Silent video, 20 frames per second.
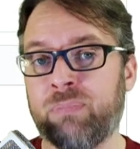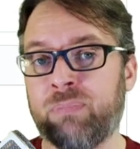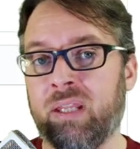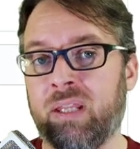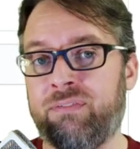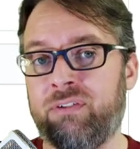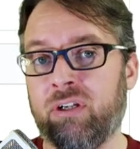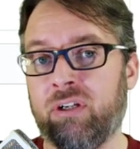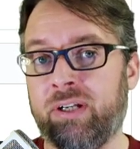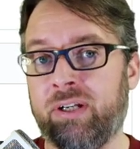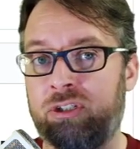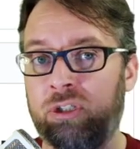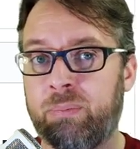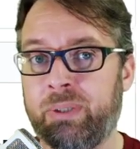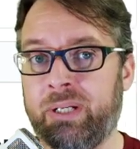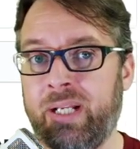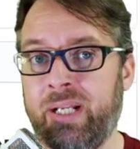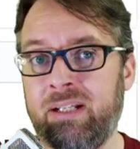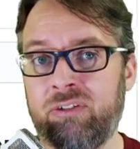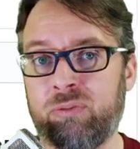If you're in
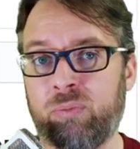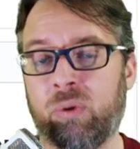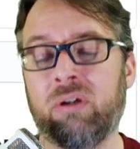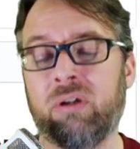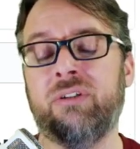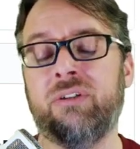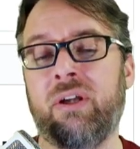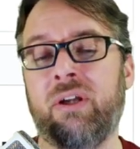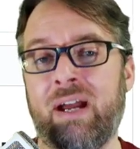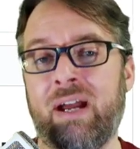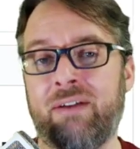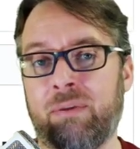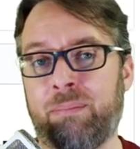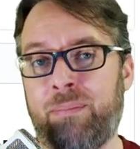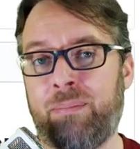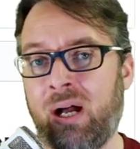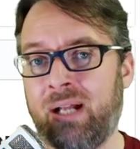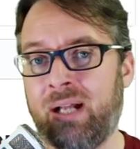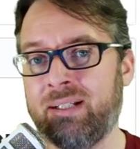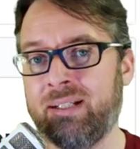Kubernetes world, you have a
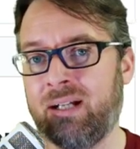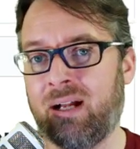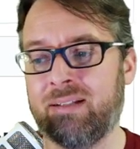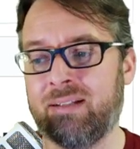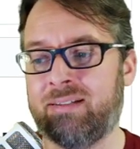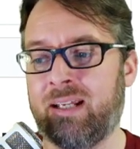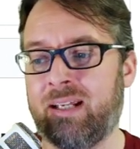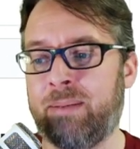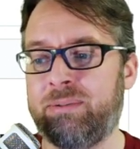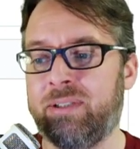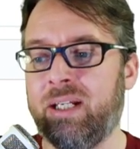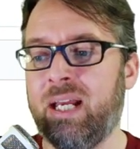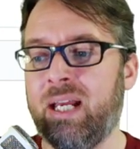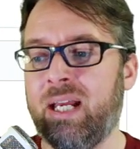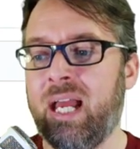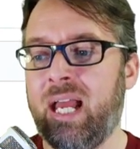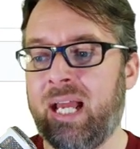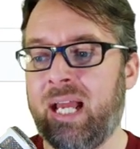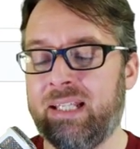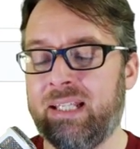pod concept,
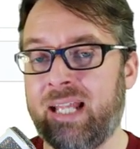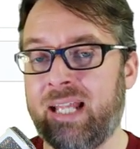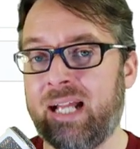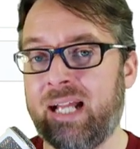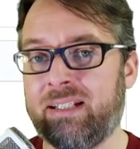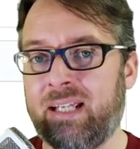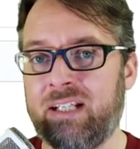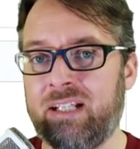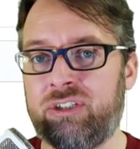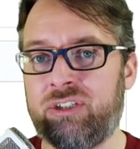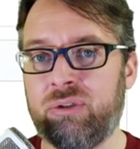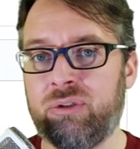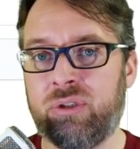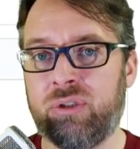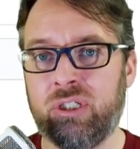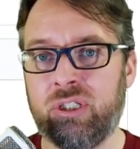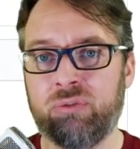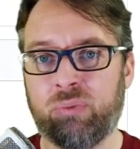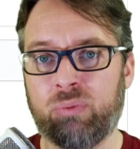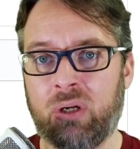and in that case, you
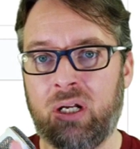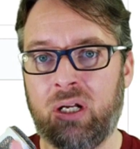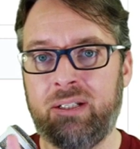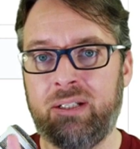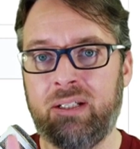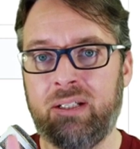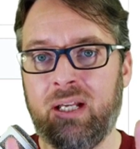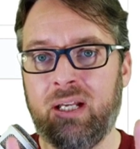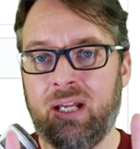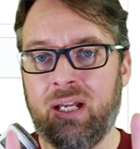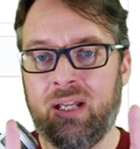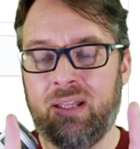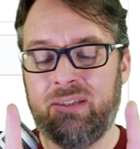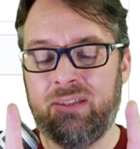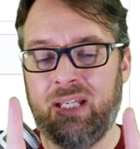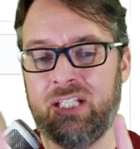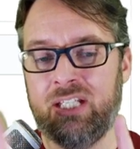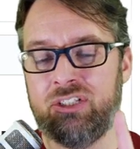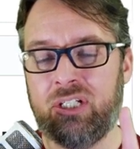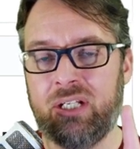could run the
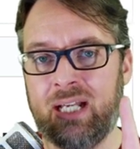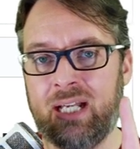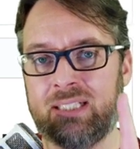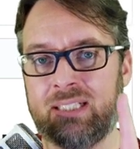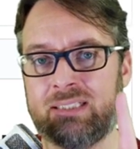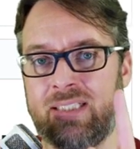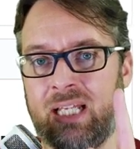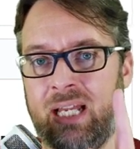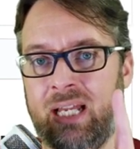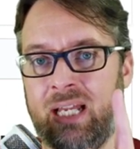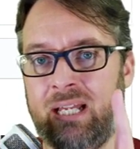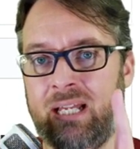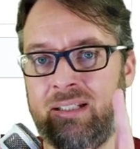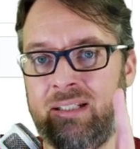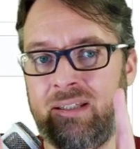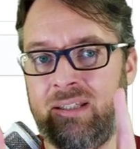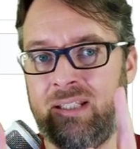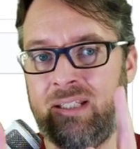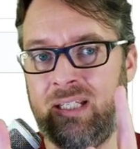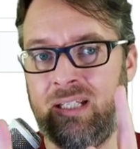Nginx and
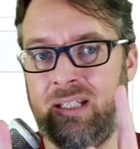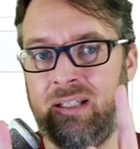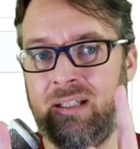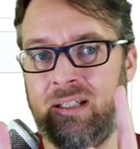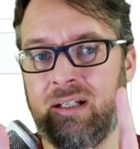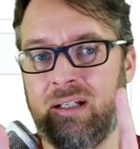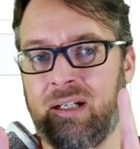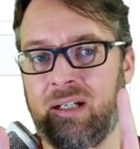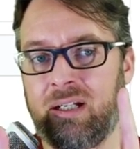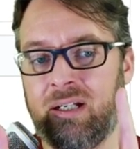the